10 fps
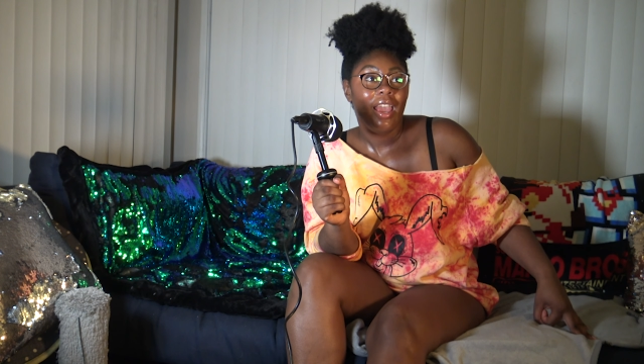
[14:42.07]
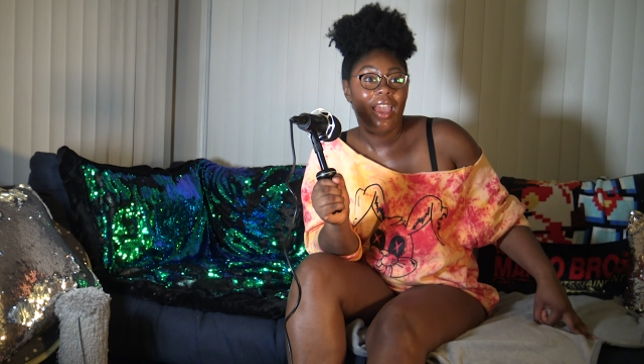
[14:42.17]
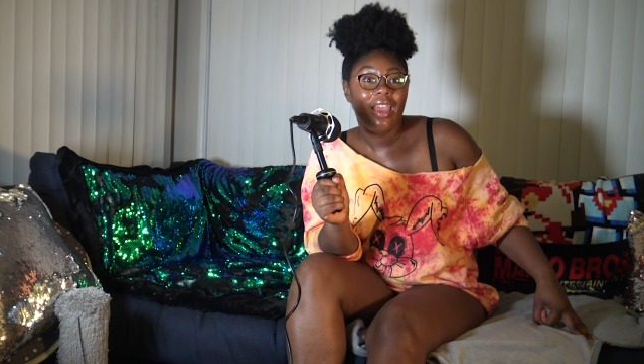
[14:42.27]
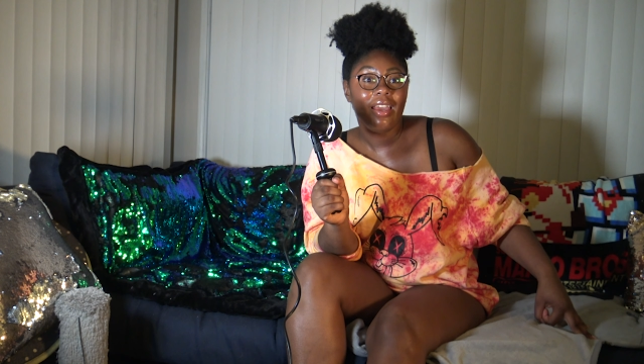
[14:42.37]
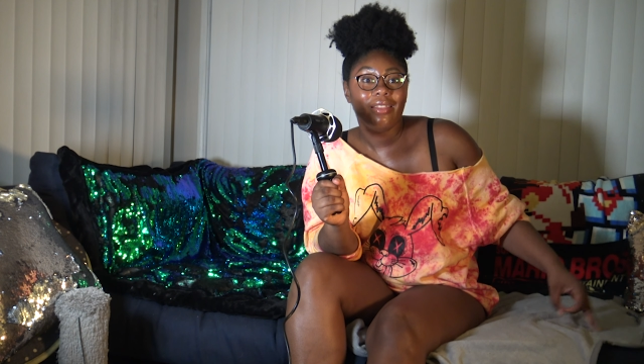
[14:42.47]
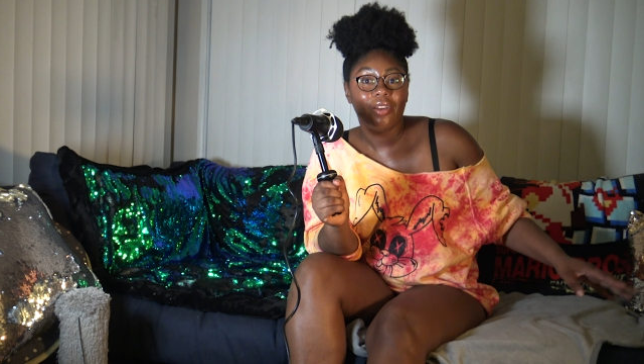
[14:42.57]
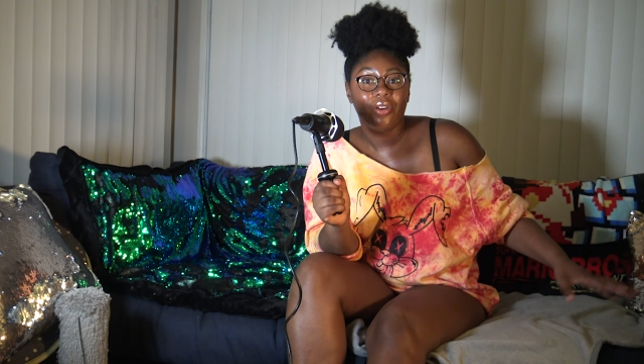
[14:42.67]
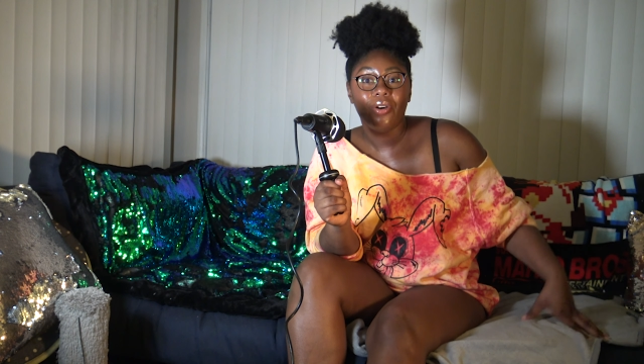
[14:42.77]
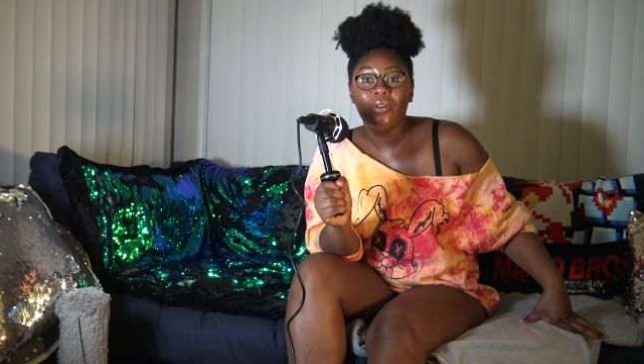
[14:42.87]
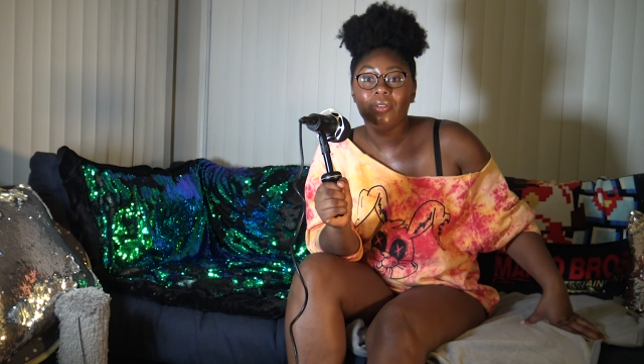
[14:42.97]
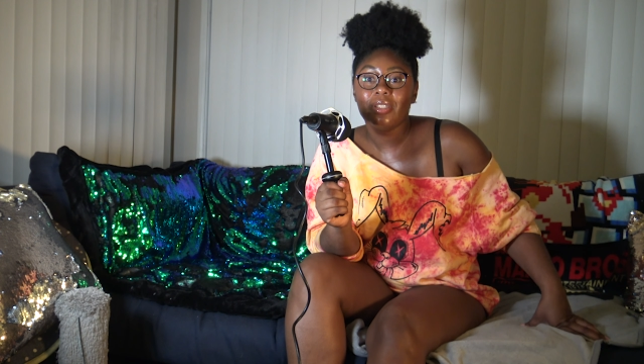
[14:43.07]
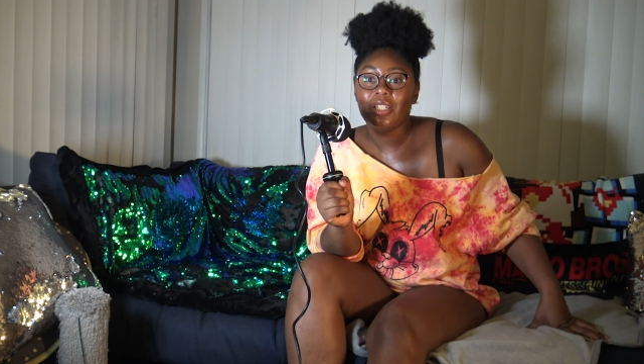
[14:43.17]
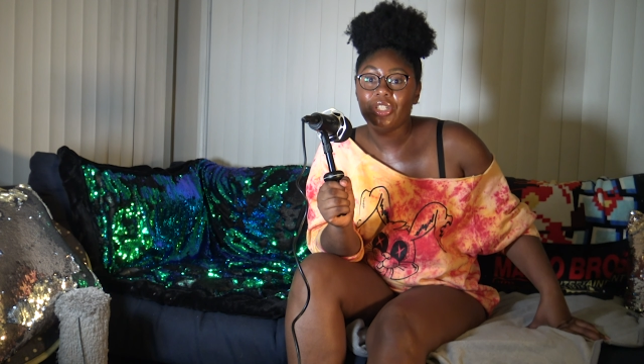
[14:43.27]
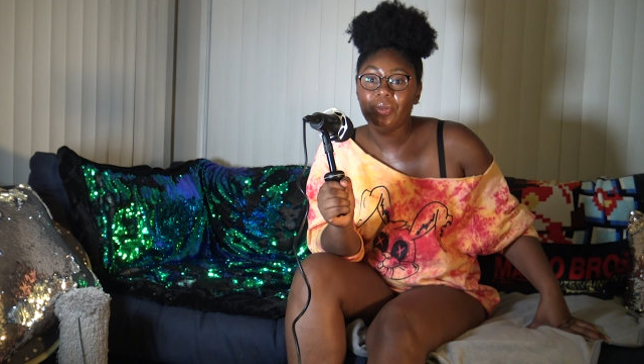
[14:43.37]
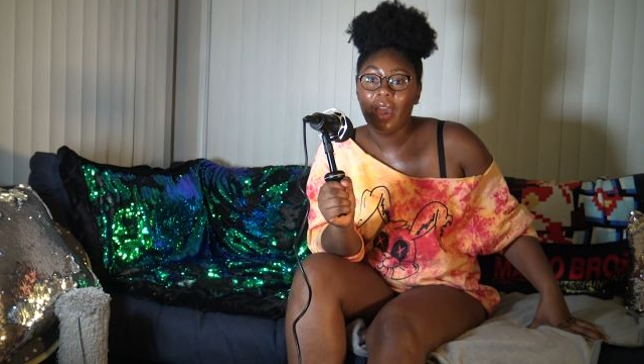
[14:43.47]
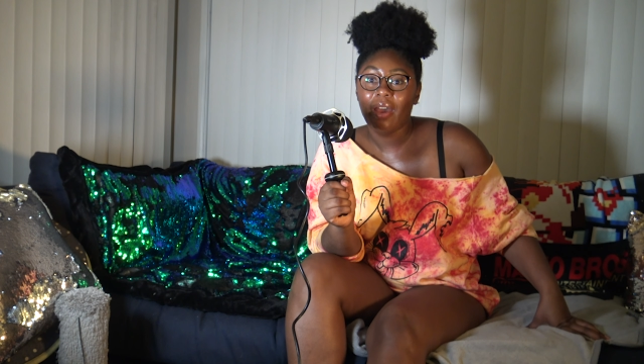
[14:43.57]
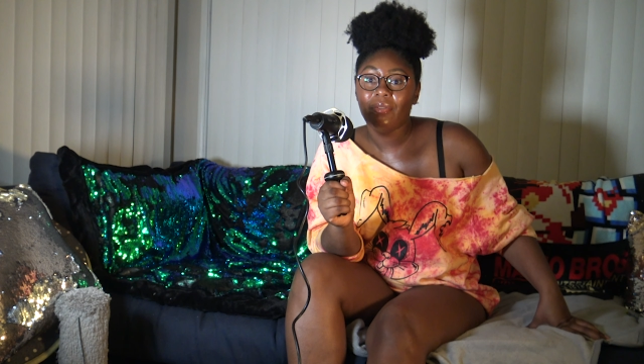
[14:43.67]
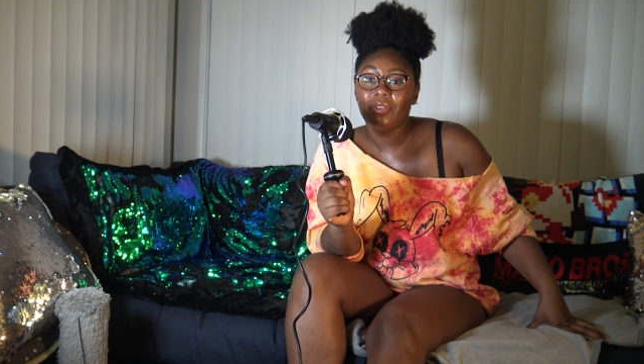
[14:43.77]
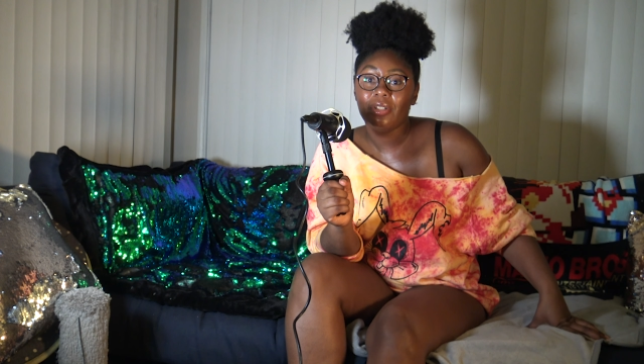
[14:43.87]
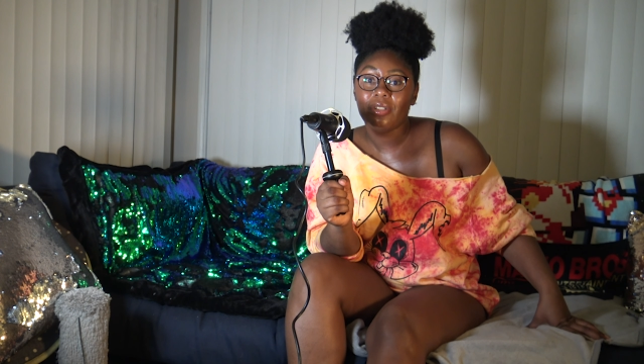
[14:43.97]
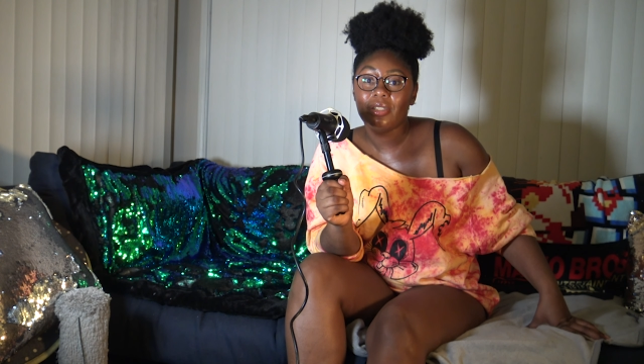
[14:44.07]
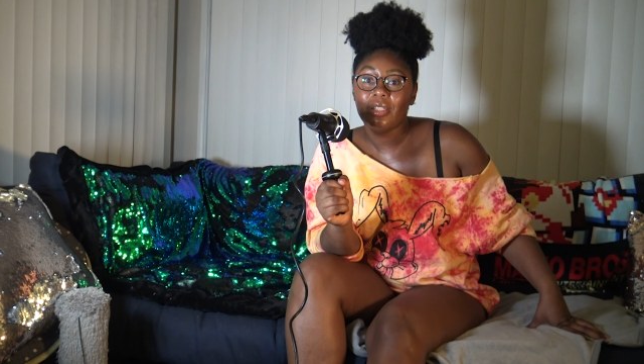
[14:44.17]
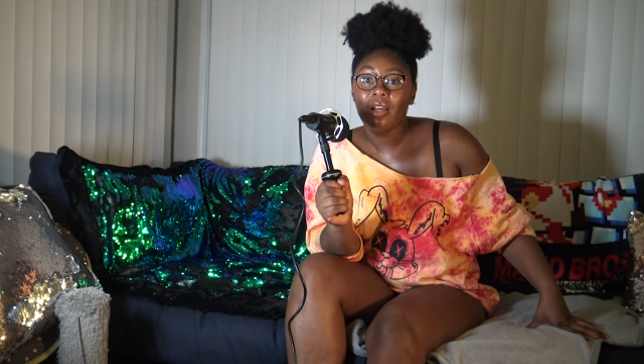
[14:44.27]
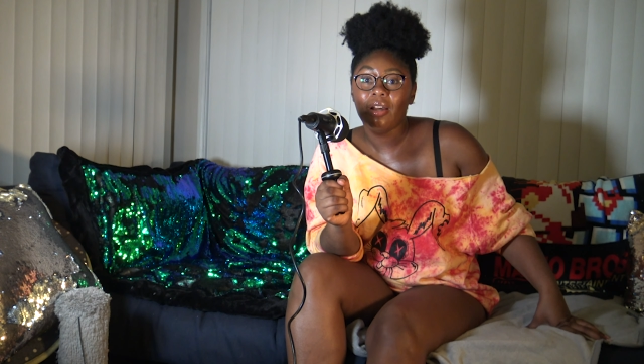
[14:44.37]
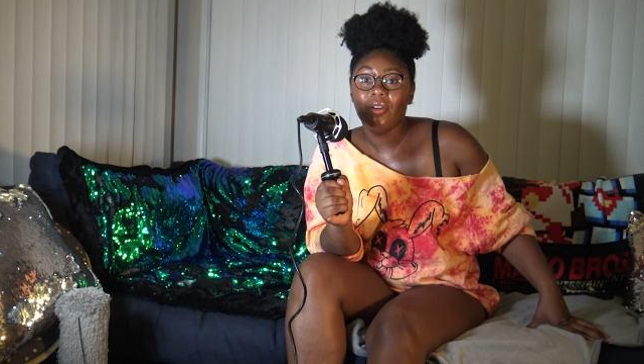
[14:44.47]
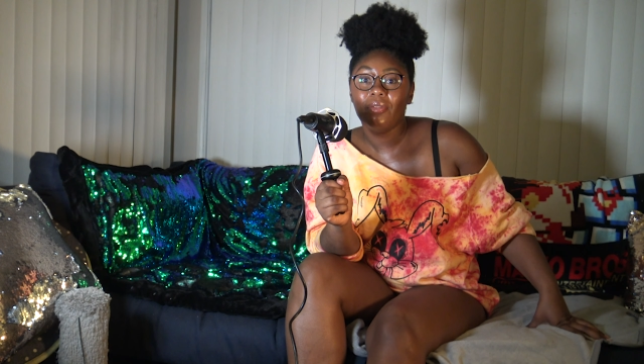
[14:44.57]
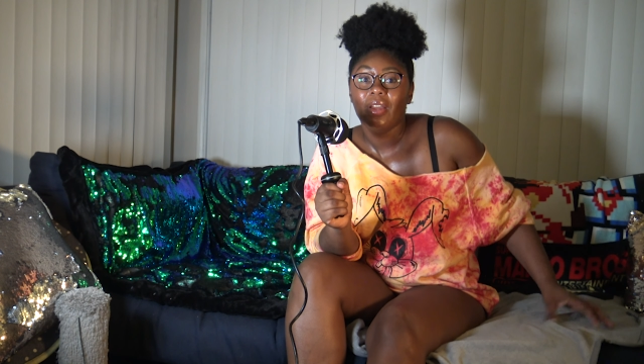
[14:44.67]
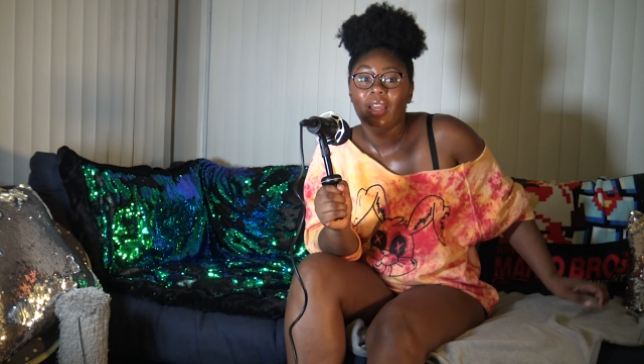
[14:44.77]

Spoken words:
and the goals that you have for yourself,